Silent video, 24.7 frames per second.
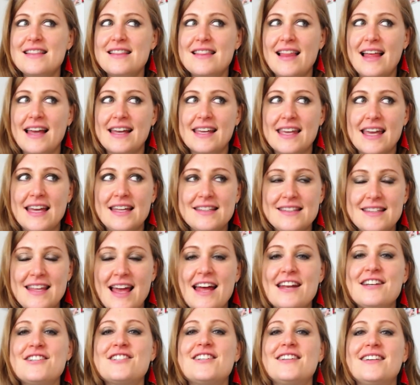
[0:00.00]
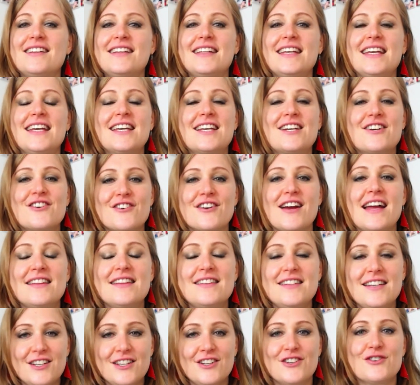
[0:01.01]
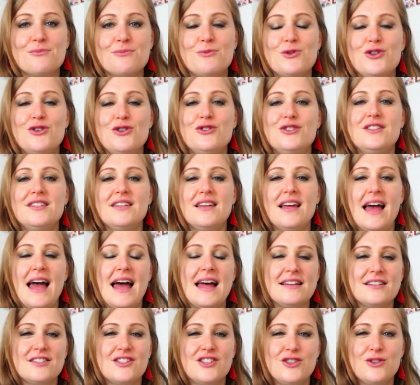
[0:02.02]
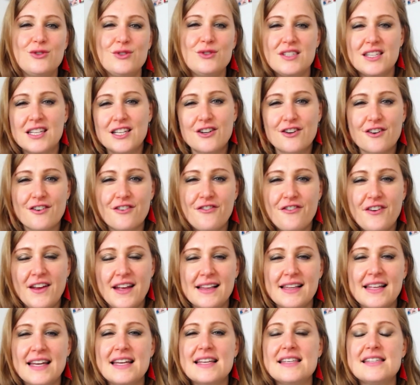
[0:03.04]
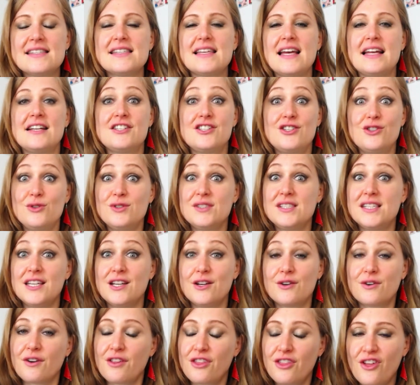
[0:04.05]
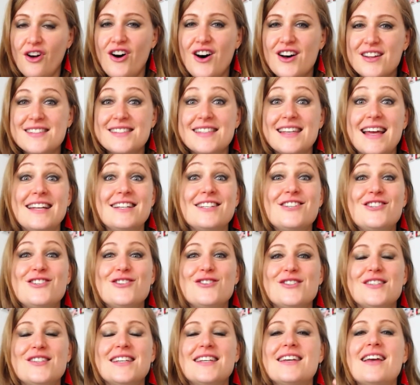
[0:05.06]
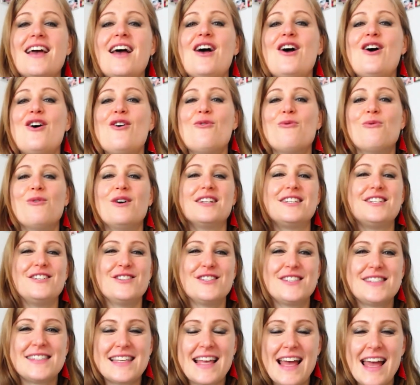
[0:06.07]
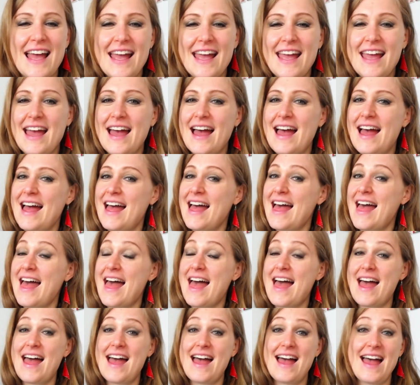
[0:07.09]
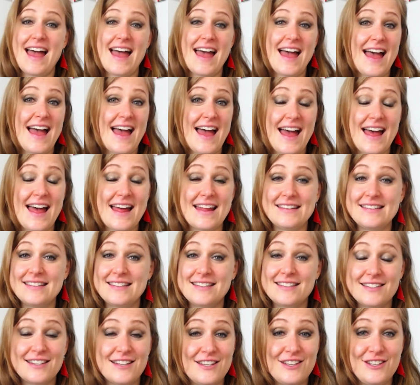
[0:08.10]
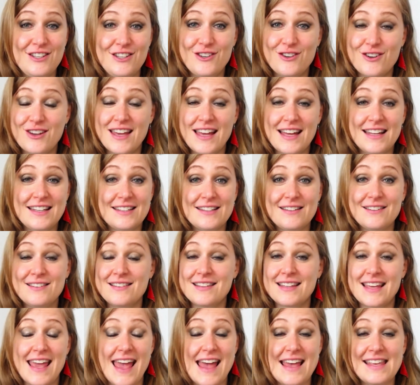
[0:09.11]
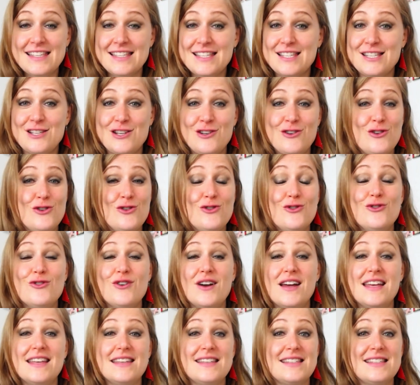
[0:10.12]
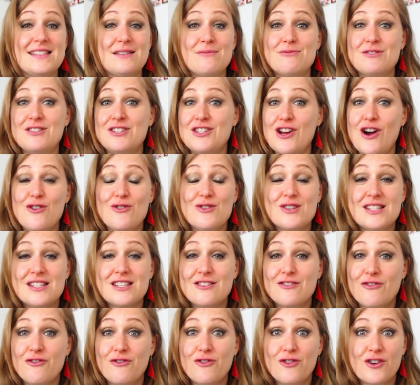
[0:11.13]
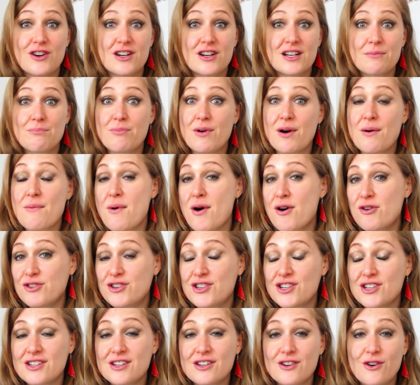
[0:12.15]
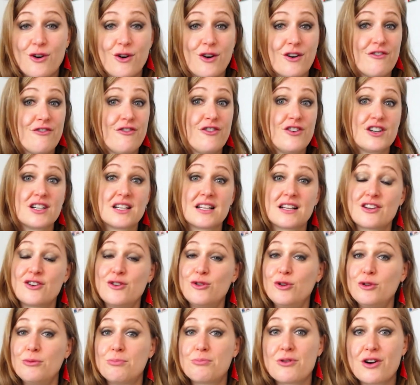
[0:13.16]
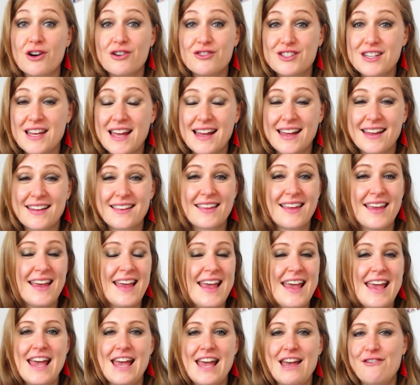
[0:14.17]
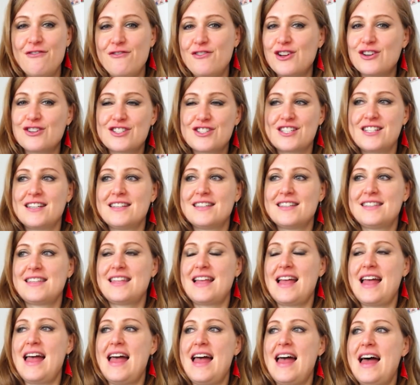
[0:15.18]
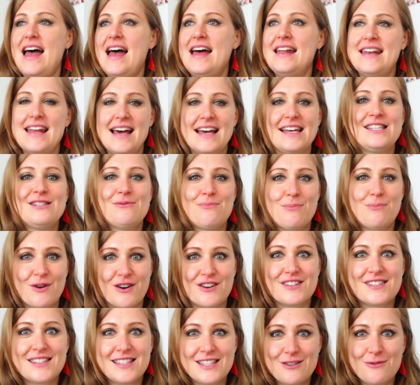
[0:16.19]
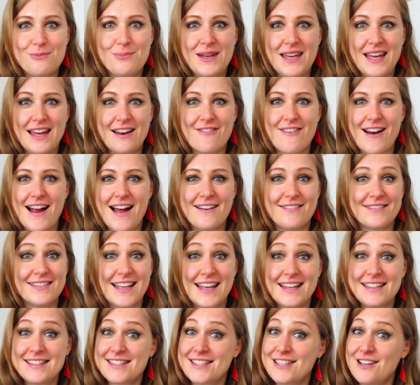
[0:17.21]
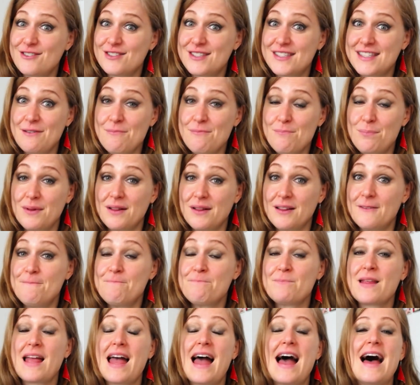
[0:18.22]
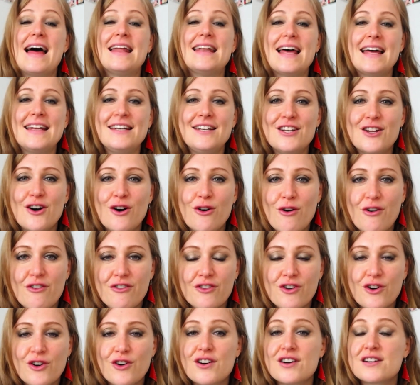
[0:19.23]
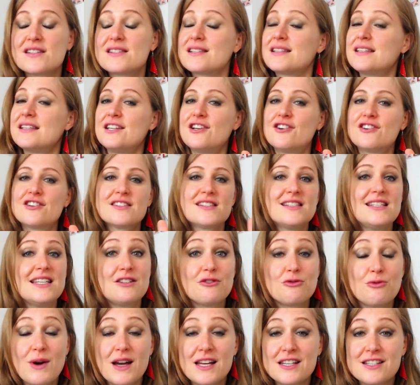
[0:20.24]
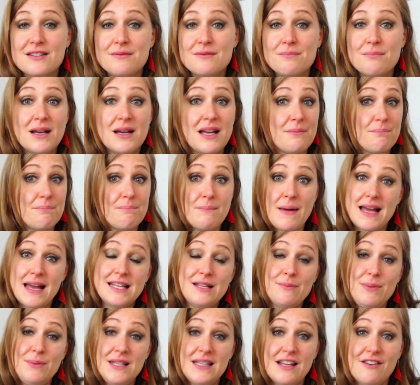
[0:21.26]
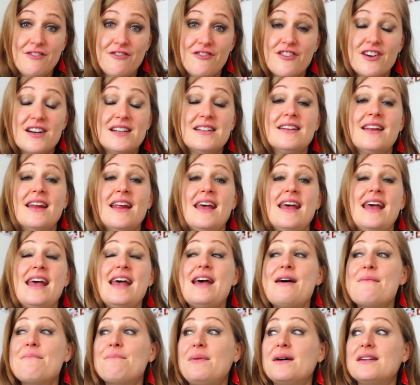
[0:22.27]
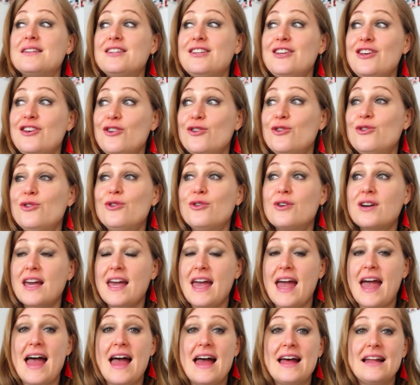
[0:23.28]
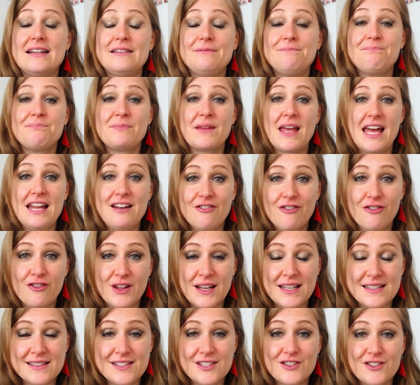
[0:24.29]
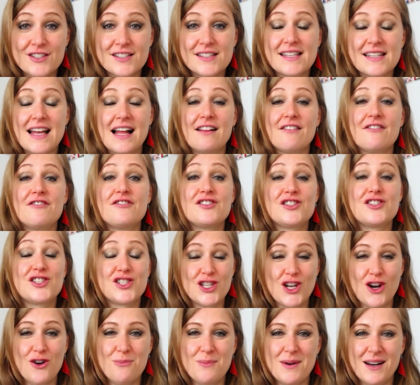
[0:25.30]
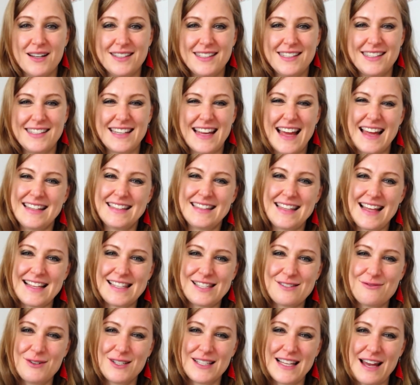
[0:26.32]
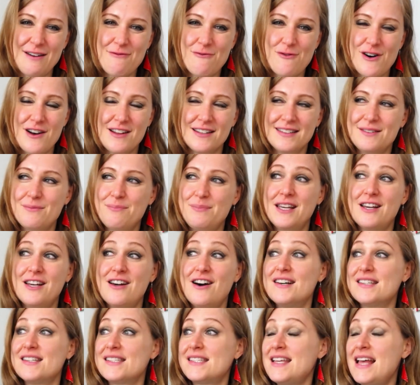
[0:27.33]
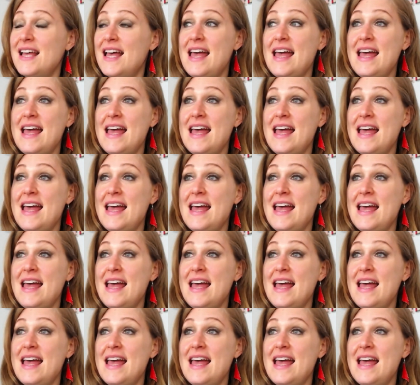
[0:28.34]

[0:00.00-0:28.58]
like intentionally creating your mood and choosing your feelings and choosing your thoughts and choosing what you say. And you can guess who is chosen for the promotion or for the cool project if you're just a nice person to be around. It's so simple. And I know, of course, your situation might be different, but you can influence yourself so much, and that's what I want. Because